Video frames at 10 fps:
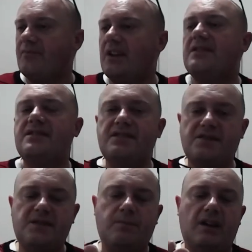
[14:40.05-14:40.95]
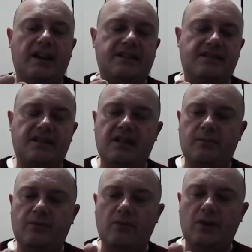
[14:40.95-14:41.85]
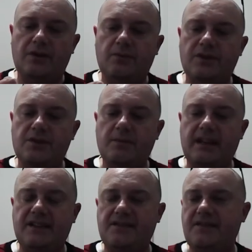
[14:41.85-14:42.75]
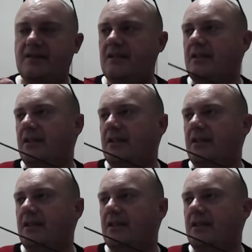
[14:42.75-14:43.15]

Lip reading: this is a splice tip rod, which means that